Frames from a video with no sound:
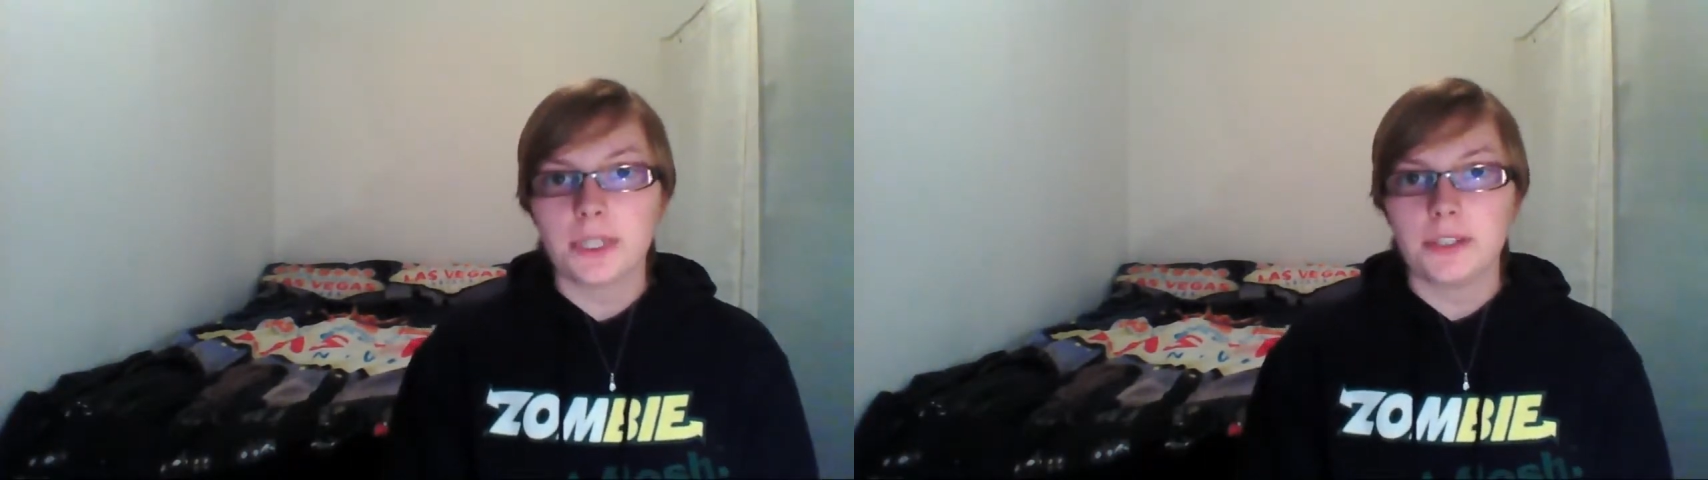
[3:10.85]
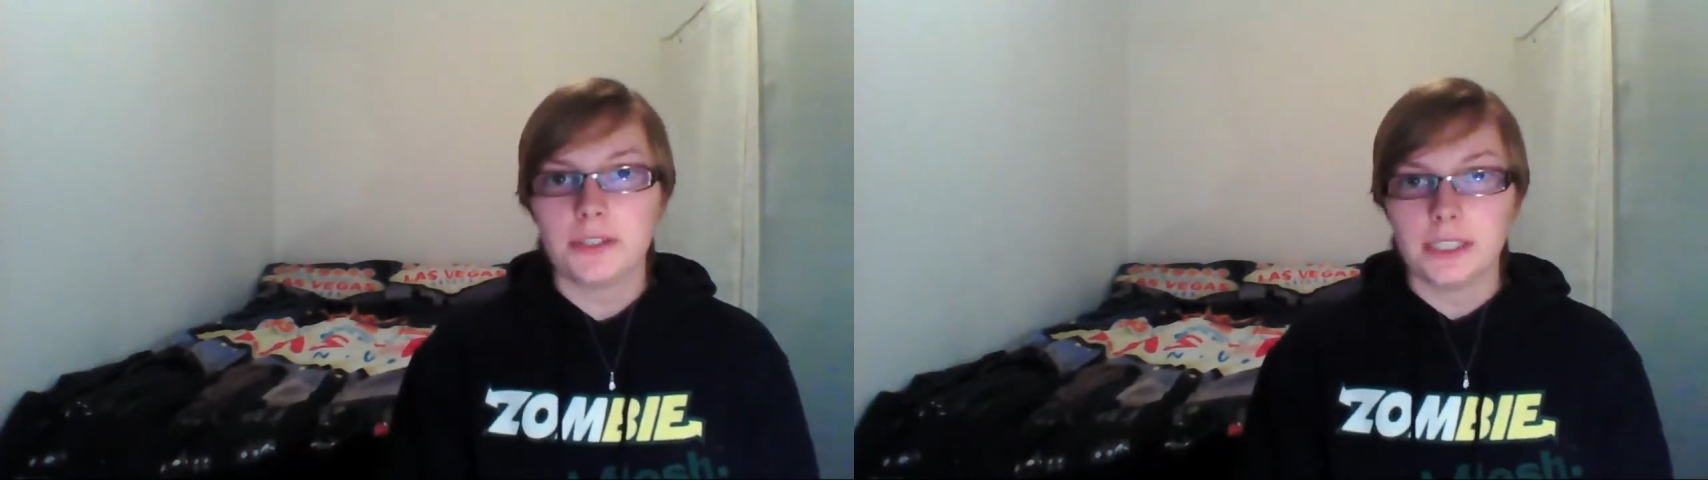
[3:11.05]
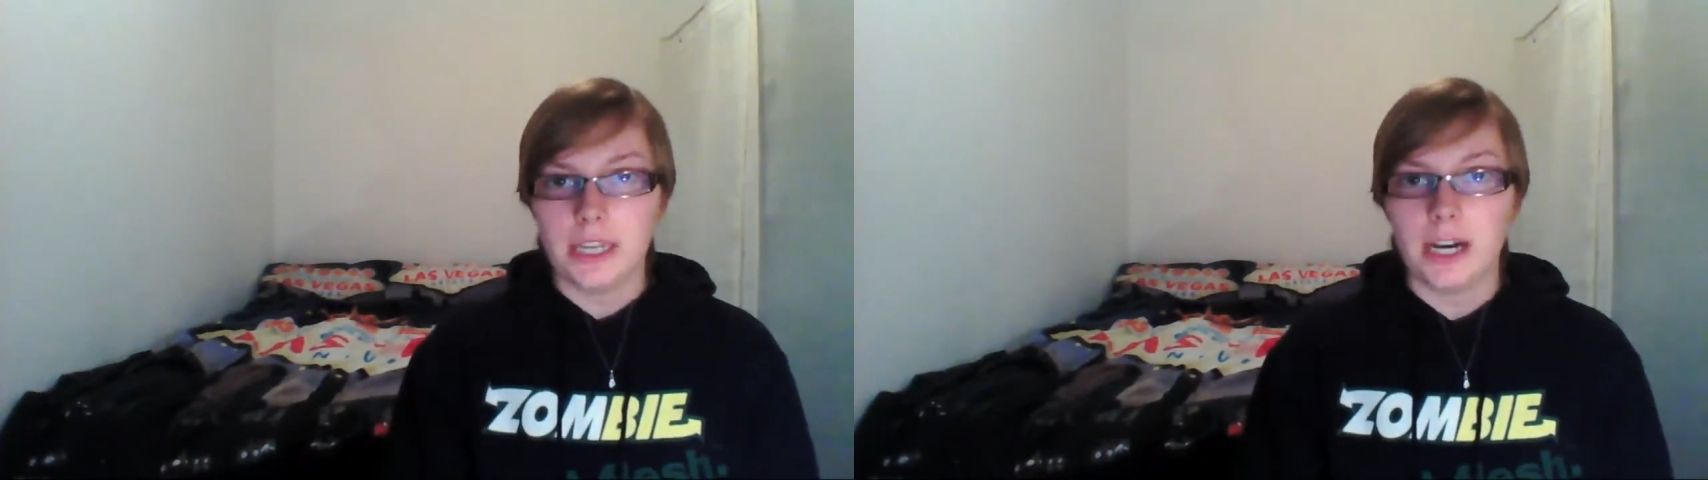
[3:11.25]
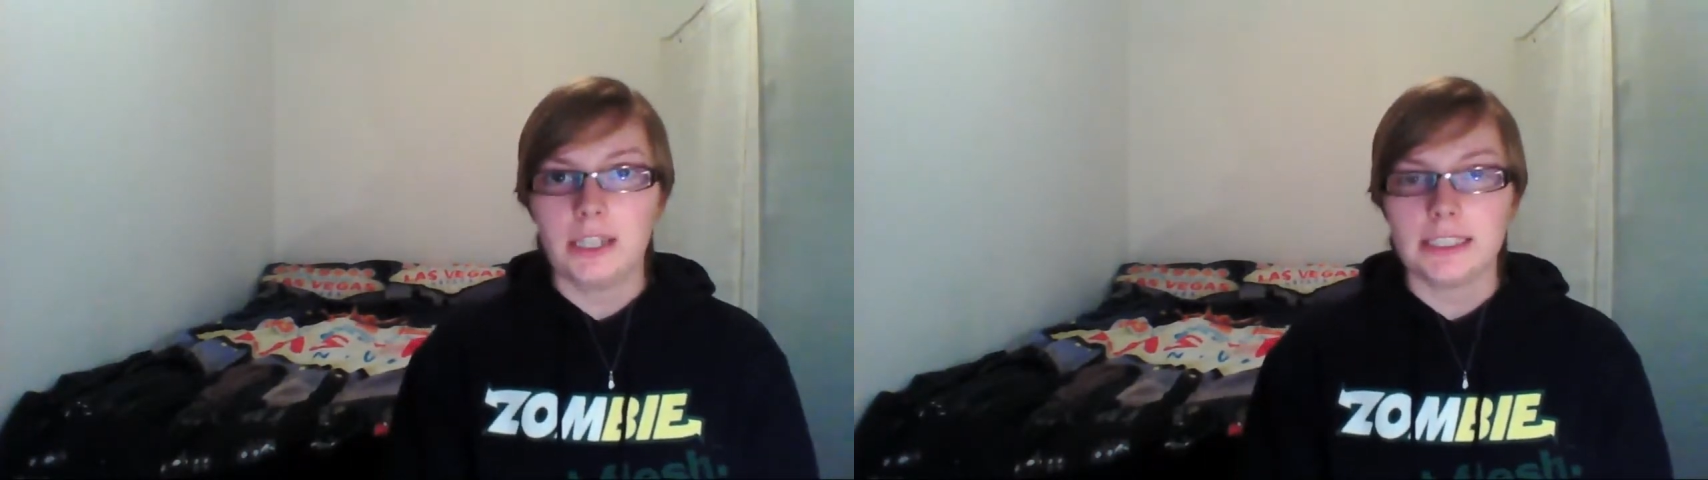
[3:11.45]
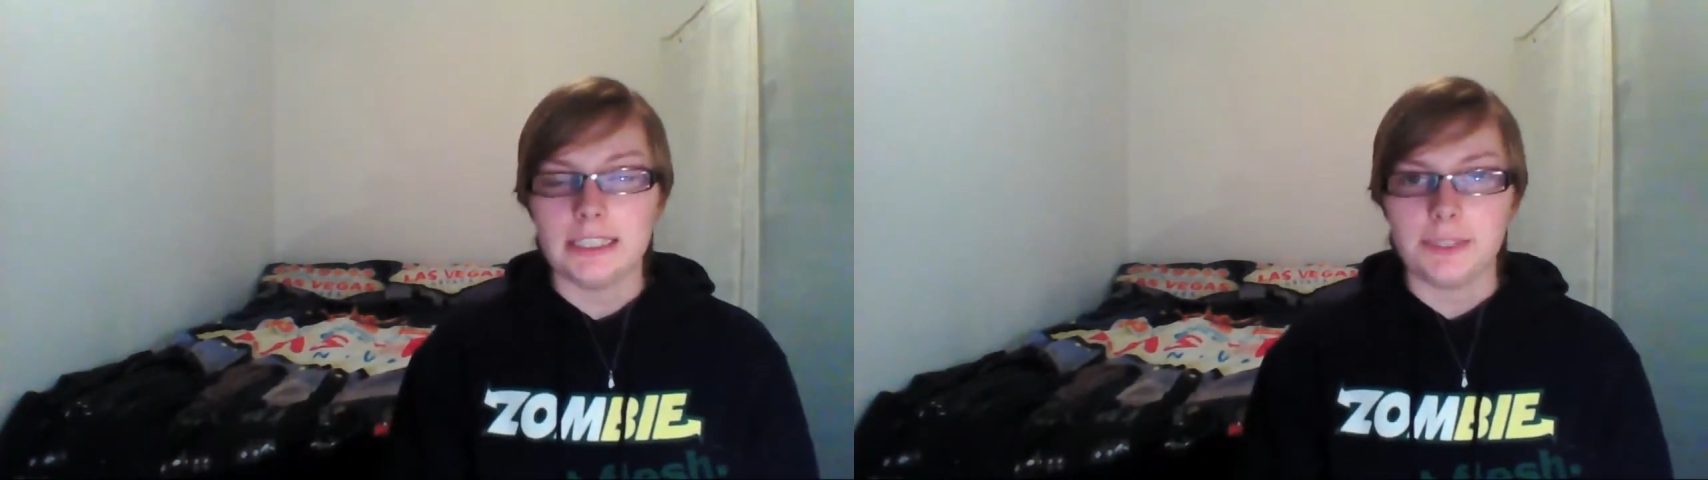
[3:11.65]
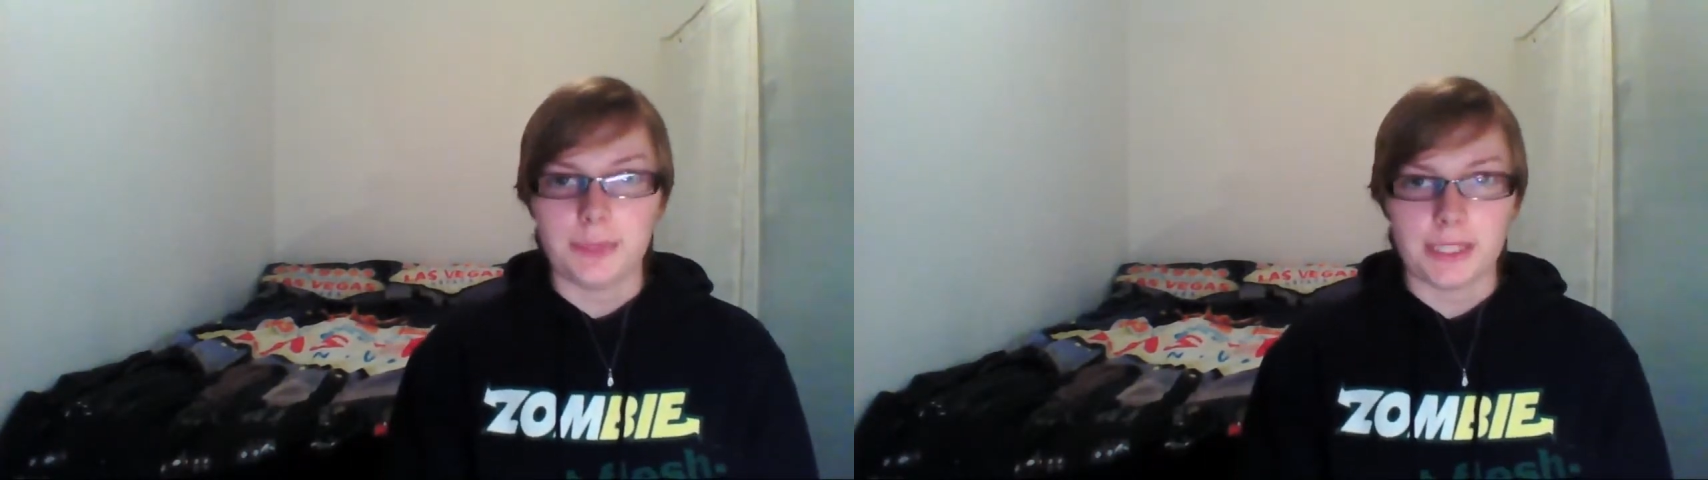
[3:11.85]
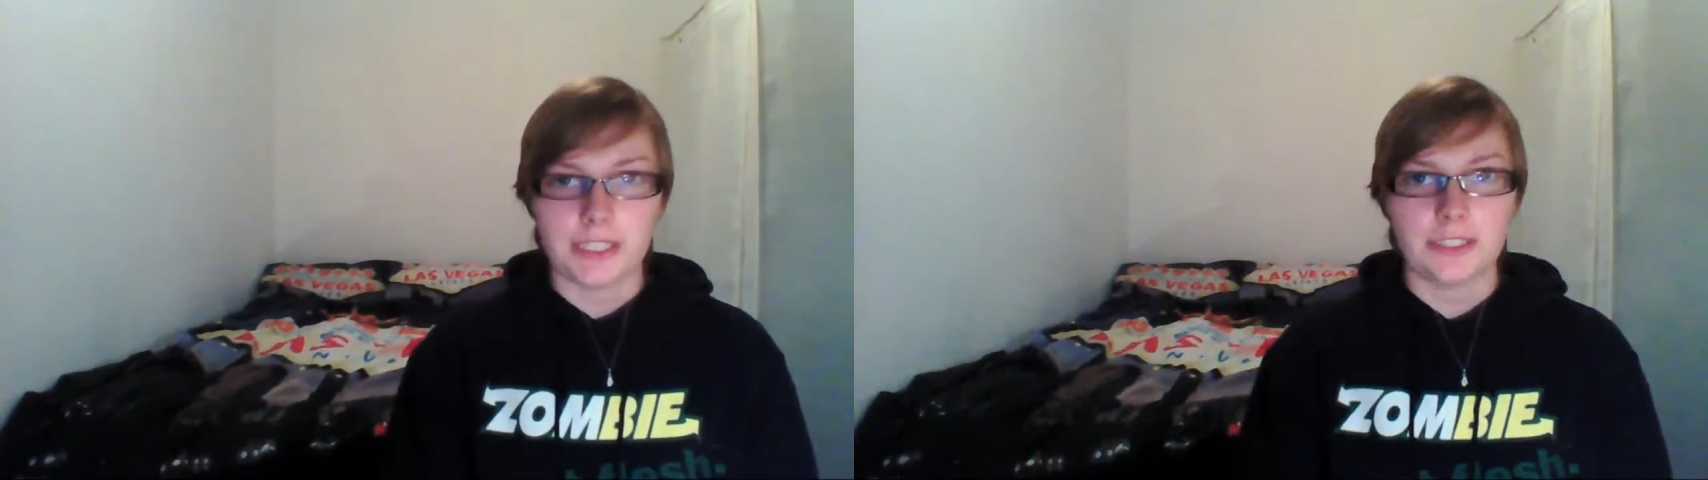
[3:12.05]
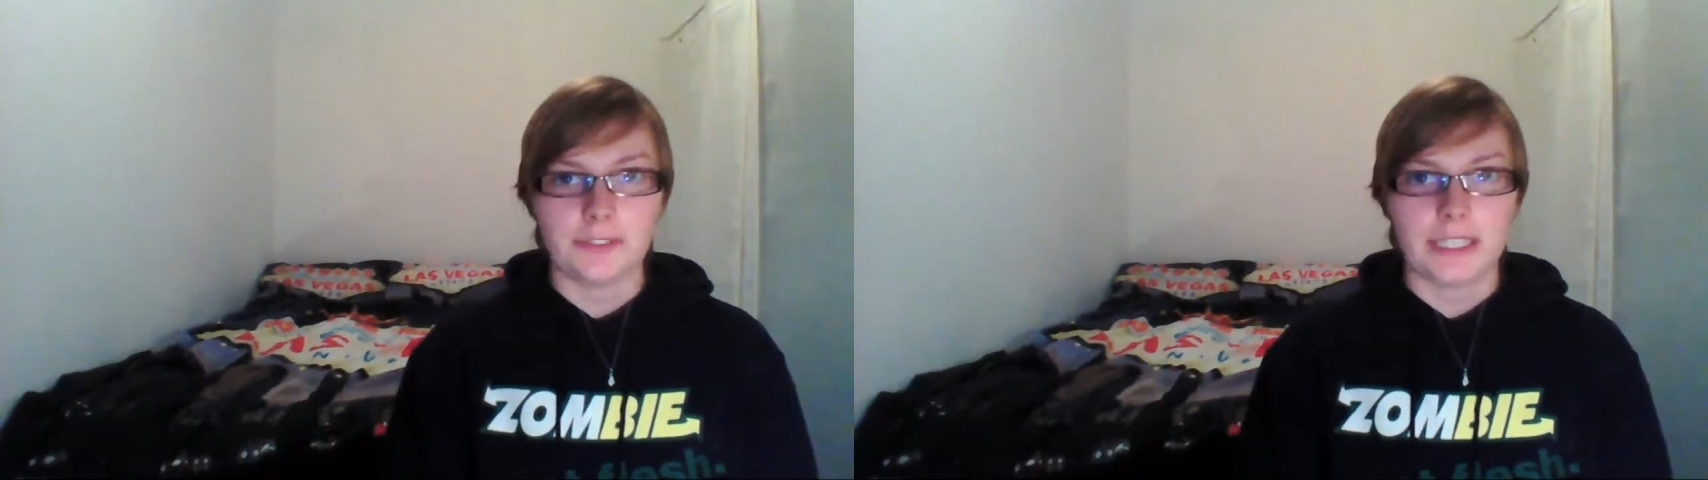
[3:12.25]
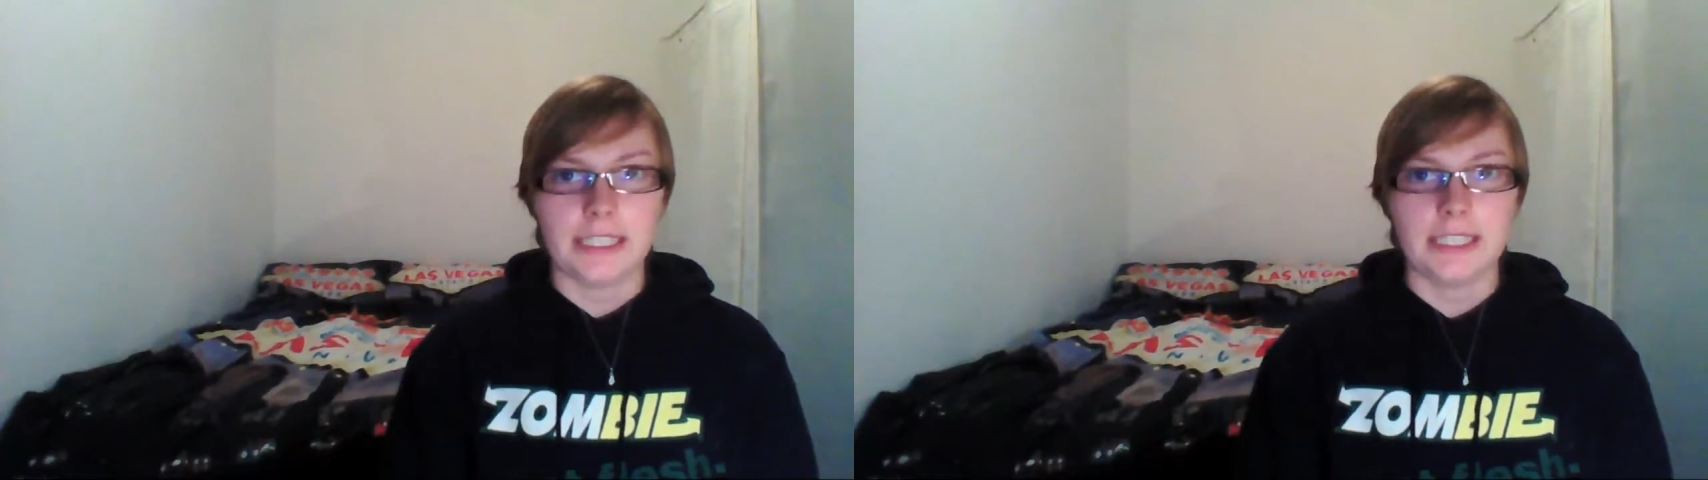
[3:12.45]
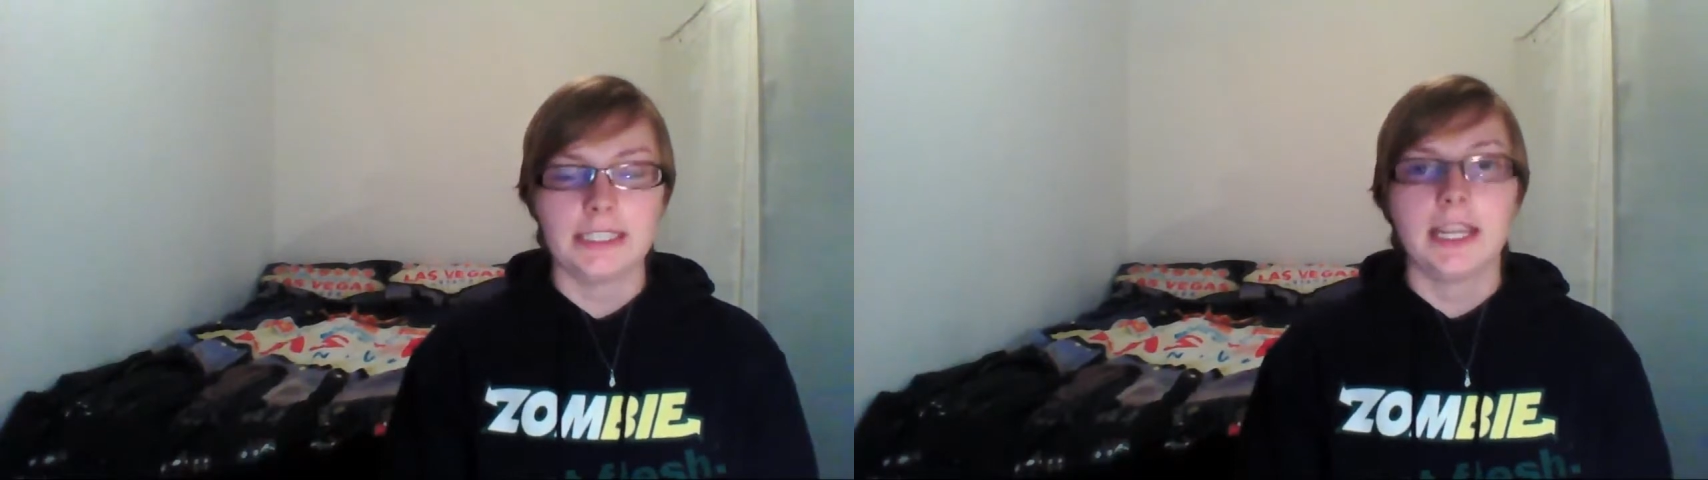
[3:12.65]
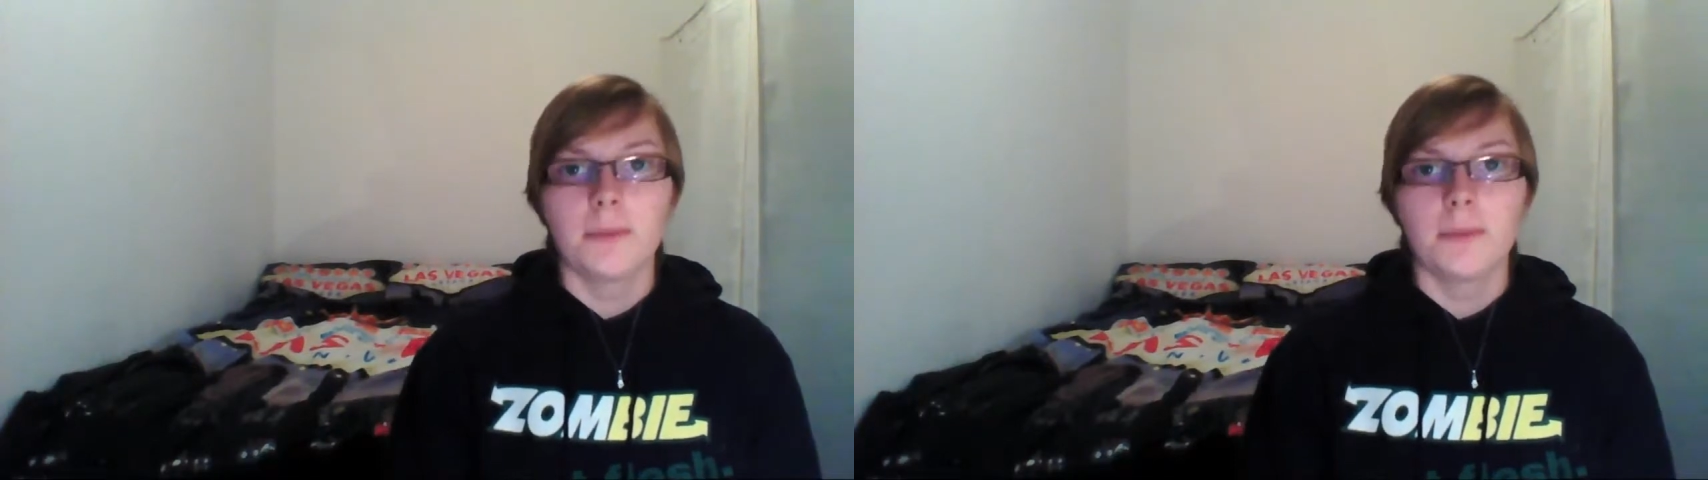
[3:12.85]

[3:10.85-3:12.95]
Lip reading: called an artist because of this,